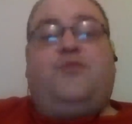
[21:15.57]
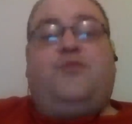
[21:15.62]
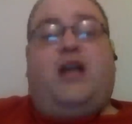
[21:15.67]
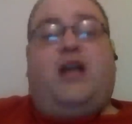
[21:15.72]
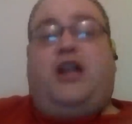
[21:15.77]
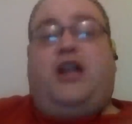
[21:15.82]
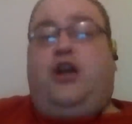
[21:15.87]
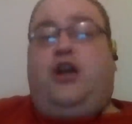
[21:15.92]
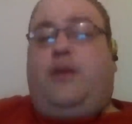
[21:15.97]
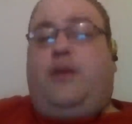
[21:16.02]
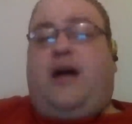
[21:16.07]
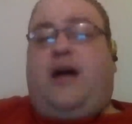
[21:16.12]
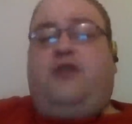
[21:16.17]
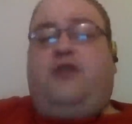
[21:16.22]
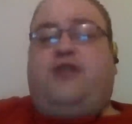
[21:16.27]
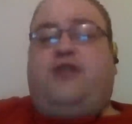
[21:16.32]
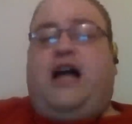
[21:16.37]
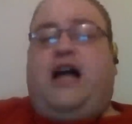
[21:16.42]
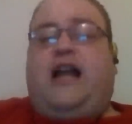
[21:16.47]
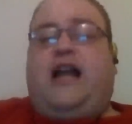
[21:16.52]
And you know about
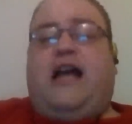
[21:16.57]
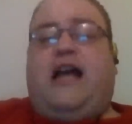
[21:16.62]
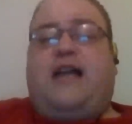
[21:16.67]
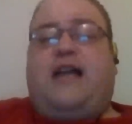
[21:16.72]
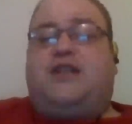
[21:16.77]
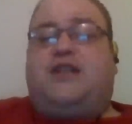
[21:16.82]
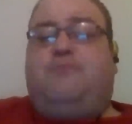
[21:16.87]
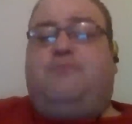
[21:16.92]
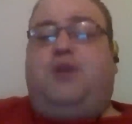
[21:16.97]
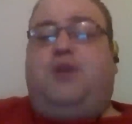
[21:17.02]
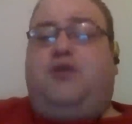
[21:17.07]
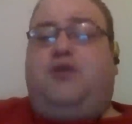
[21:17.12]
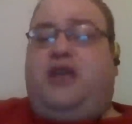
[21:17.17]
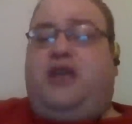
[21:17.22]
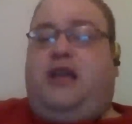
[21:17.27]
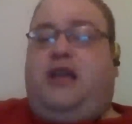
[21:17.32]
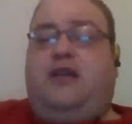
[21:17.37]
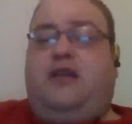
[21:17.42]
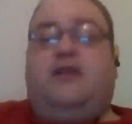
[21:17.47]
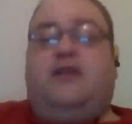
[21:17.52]
Udoka
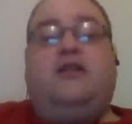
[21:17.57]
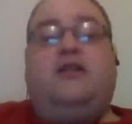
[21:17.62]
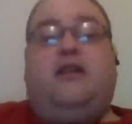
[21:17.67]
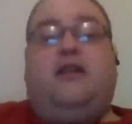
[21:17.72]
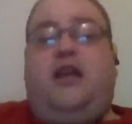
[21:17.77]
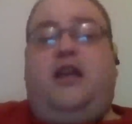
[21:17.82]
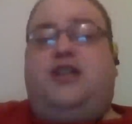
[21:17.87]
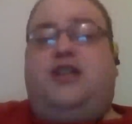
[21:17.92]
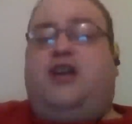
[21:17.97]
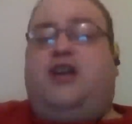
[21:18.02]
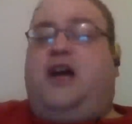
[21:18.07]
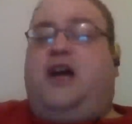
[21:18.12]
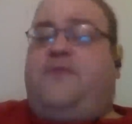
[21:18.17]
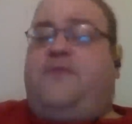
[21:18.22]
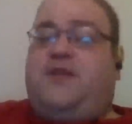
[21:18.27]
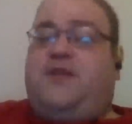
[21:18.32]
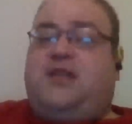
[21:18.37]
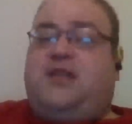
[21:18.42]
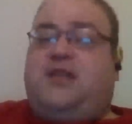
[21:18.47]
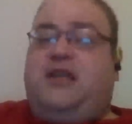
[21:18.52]
Azubuike. He's gone for
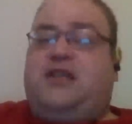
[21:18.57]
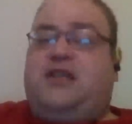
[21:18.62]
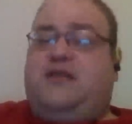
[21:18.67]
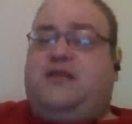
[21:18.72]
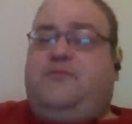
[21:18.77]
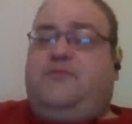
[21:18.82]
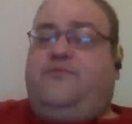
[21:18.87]
the season.